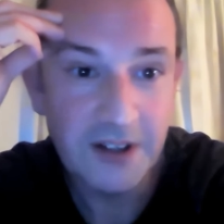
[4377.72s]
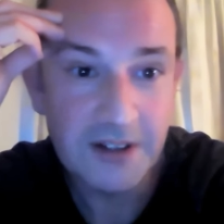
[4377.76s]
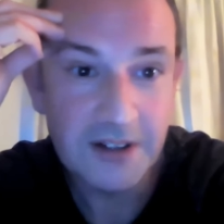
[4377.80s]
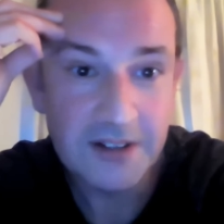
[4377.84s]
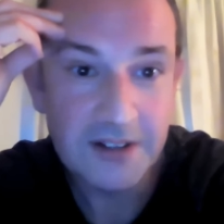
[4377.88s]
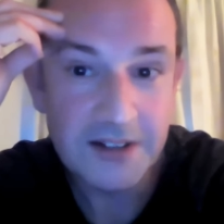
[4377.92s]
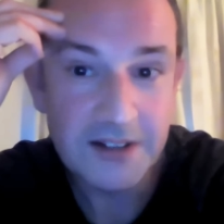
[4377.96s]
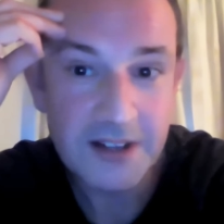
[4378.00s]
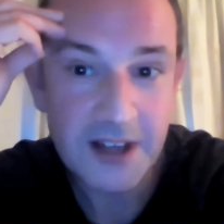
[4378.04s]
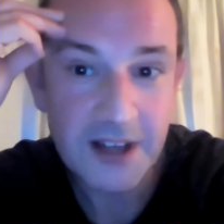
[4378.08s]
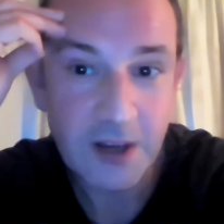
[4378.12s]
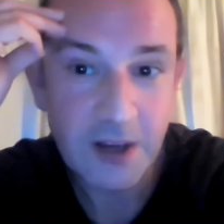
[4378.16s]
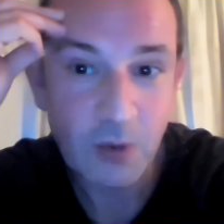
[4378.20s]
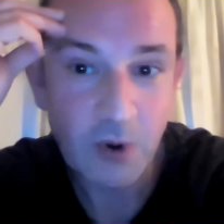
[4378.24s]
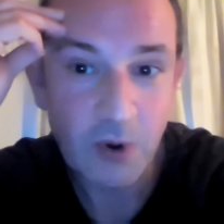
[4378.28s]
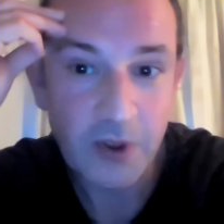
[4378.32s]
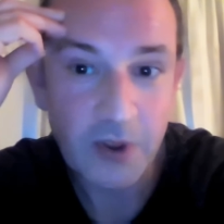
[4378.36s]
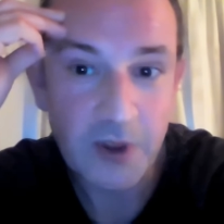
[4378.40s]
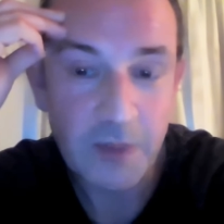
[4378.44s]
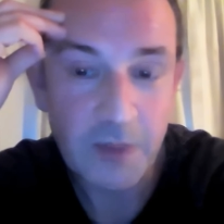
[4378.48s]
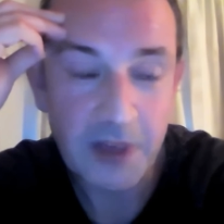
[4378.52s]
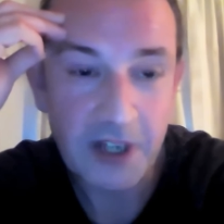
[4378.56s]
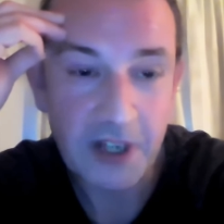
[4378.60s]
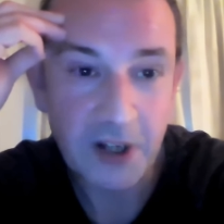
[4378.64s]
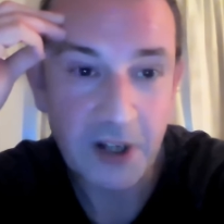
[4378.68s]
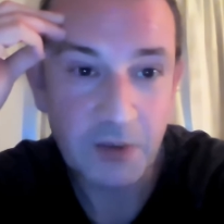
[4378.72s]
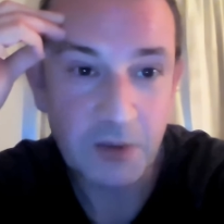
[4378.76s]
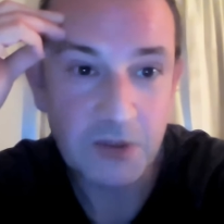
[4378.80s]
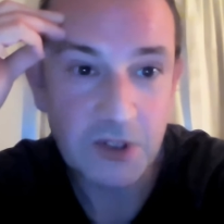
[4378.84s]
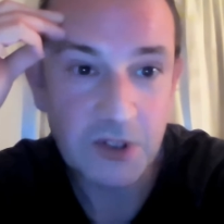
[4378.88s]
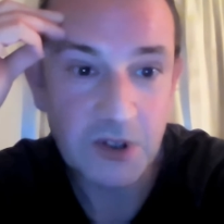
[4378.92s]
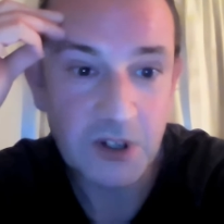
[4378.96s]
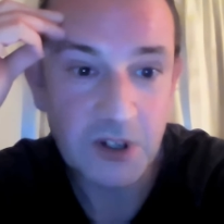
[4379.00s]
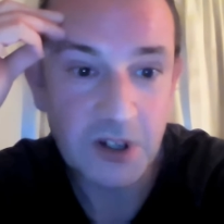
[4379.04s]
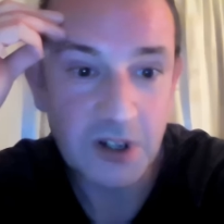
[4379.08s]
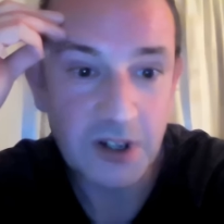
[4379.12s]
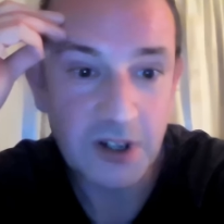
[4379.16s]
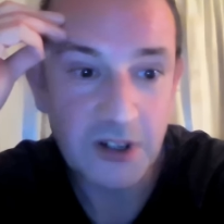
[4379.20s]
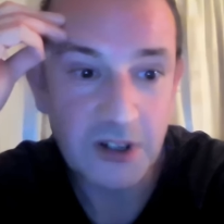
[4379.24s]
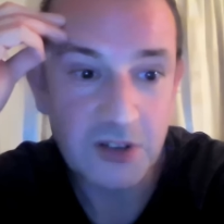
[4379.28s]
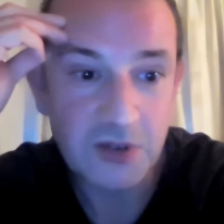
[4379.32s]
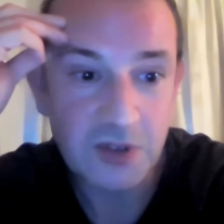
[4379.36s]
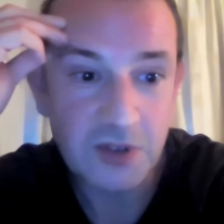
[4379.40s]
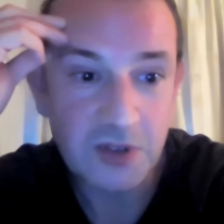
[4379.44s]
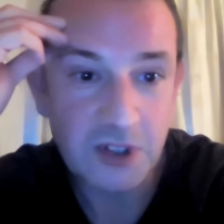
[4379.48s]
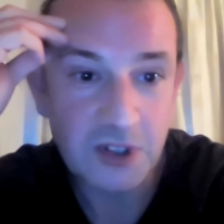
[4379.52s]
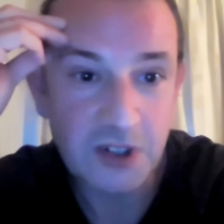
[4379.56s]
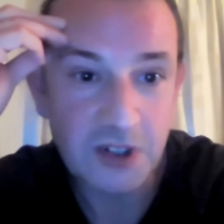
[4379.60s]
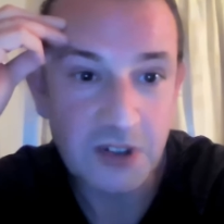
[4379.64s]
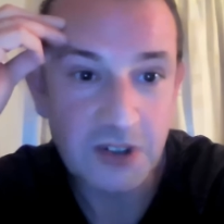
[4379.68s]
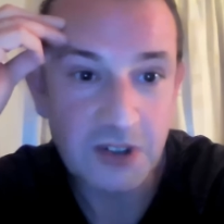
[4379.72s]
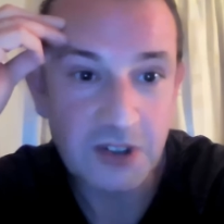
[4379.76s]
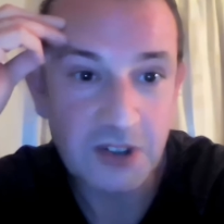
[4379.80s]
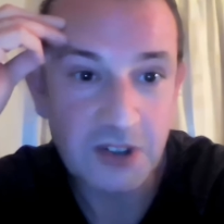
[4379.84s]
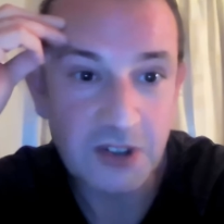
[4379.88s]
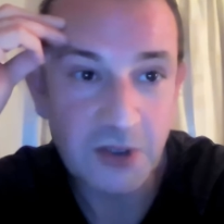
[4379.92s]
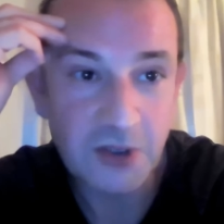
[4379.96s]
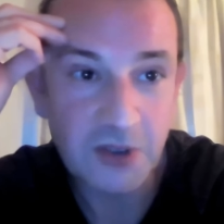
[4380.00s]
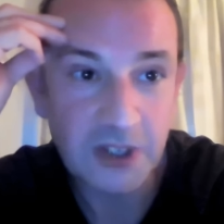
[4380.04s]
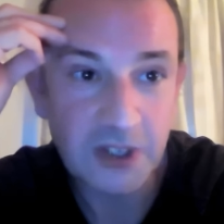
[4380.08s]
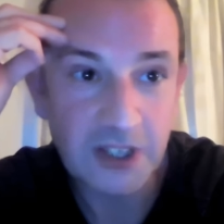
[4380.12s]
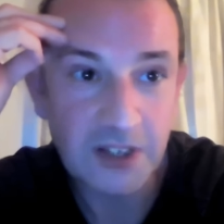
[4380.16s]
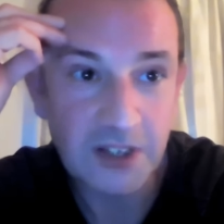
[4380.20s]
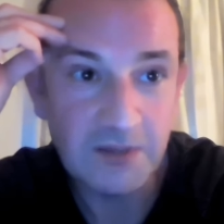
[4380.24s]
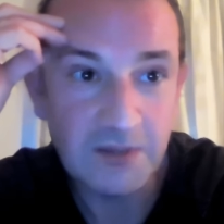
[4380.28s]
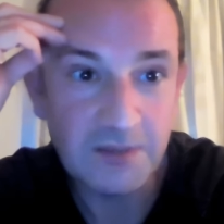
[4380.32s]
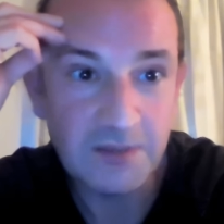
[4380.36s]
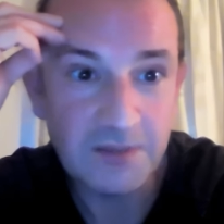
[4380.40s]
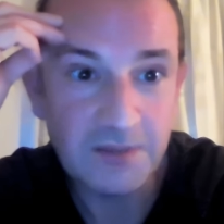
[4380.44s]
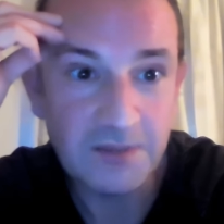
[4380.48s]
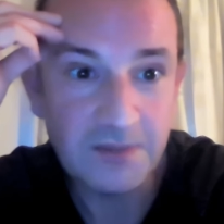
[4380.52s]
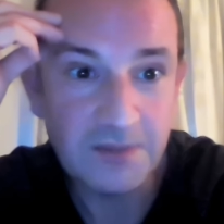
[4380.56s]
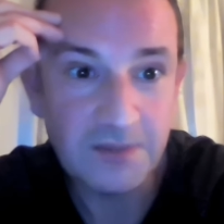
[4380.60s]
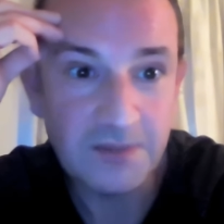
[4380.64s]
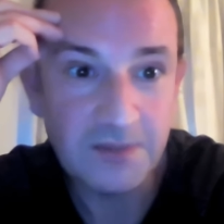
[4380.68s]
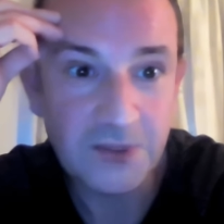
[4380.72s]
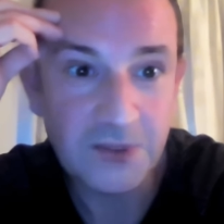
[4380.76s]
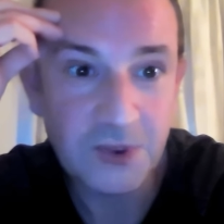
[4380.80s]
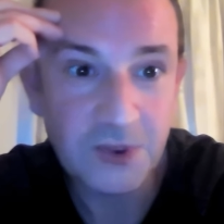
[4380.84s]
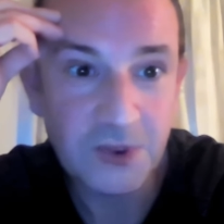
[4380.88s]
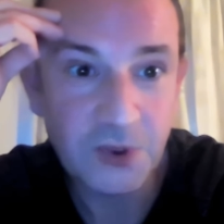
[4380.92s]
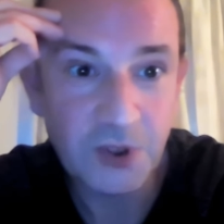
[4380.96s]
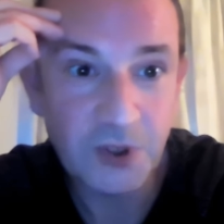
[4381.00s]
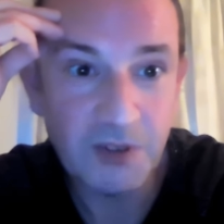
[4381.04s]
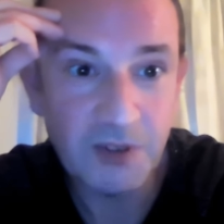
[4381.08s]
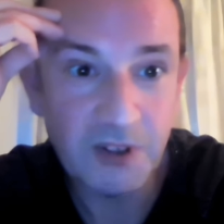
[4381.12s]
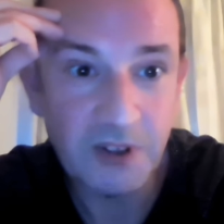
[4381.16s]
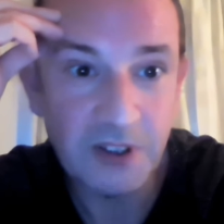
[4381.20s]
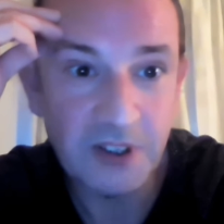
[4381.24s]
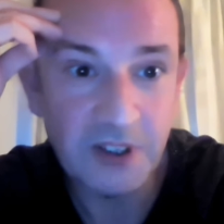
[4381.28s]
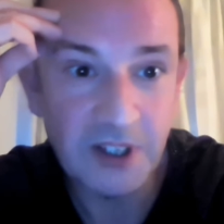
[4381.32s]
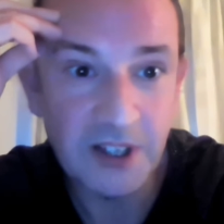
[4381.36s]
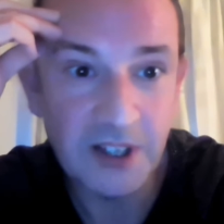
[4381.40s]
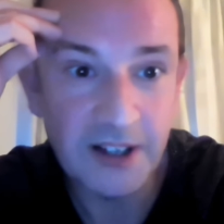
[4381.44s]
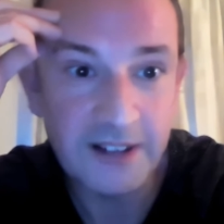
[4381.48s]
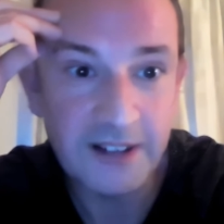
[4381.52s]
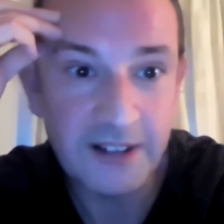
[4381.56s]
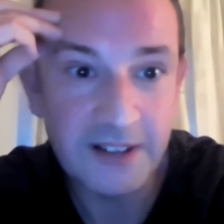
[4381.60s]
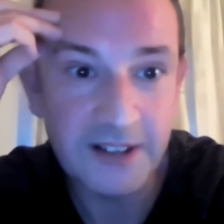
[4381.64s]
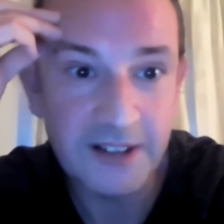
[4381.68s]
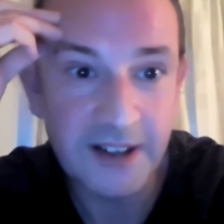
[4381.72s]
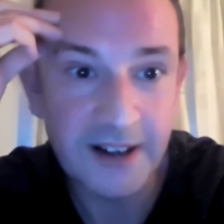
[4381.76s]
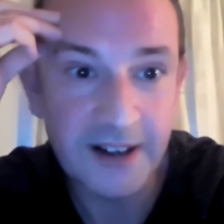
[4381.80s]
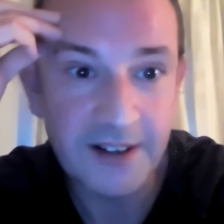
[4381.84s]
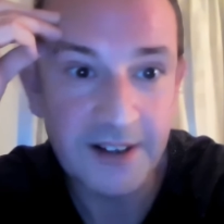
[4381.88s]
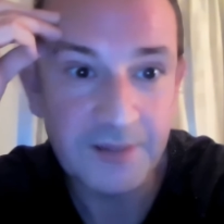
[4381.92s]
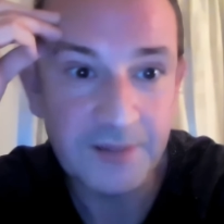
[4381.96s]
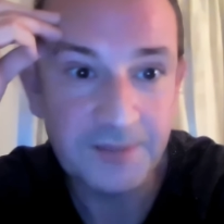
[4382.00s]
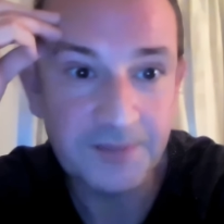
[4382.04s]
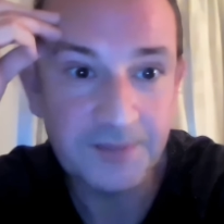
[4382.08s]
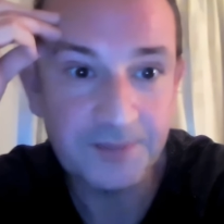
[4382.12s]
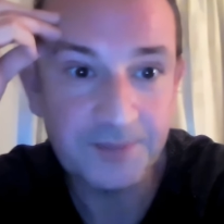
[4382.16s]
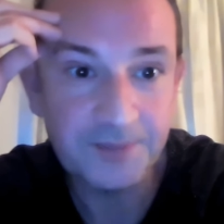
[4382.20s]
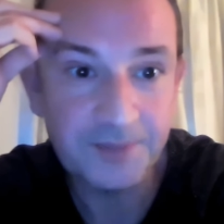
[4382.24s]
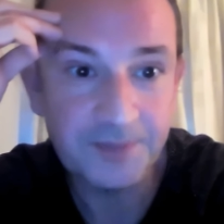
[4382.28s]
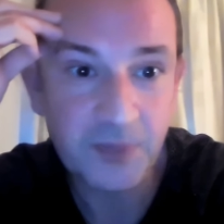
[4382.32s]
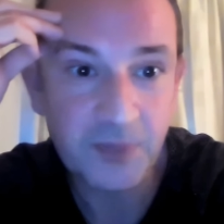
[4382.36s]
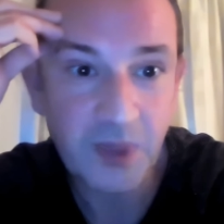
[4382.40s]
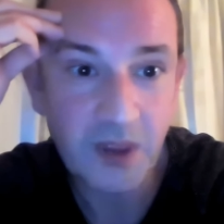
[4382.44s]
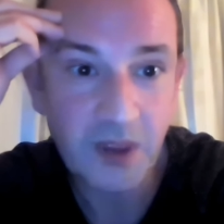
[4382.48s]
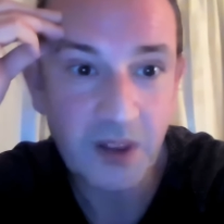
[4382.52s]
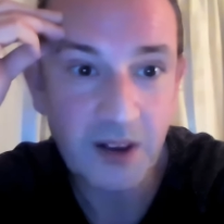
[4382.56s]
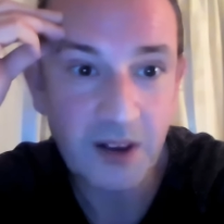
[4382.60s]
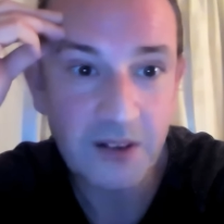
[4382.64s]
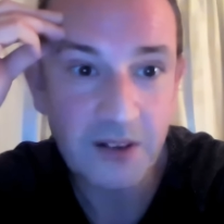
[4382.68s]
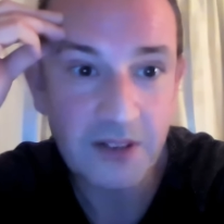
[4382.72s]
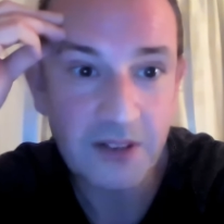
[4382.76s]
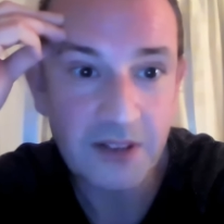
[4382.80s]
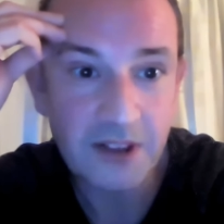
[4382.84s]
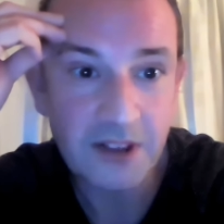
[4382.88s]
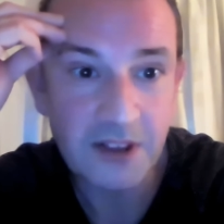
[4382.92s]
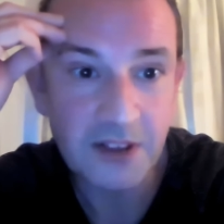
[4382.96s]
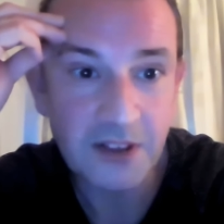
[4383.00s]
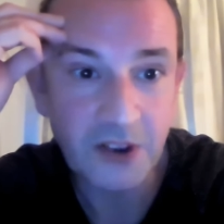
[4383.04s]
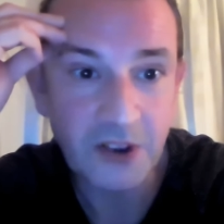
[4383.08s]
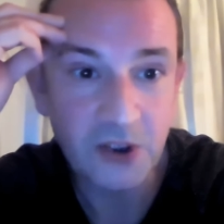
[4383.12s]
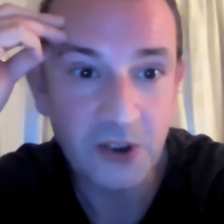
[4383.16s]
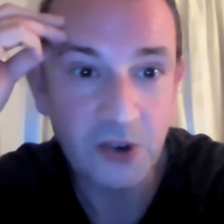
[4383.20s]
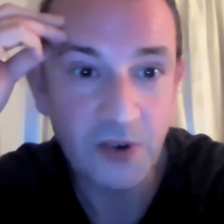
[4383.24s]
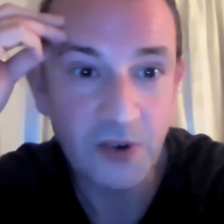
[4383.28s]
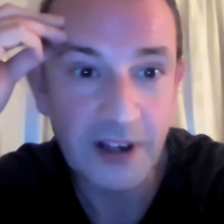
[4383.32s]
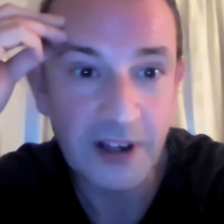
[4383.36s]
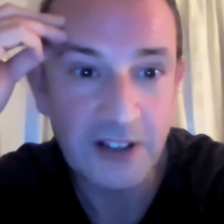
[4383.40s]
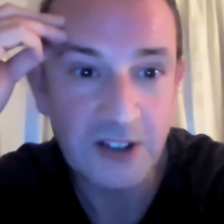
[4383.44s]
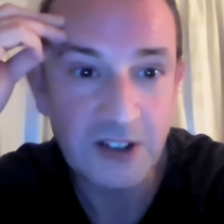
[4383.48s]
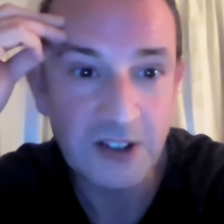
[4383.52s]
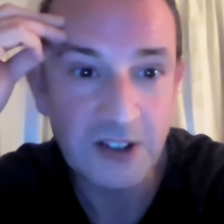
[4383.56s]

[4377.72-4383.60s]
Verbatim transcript: seeing what they've been up to the last few years has only sort of underlined that. I think the great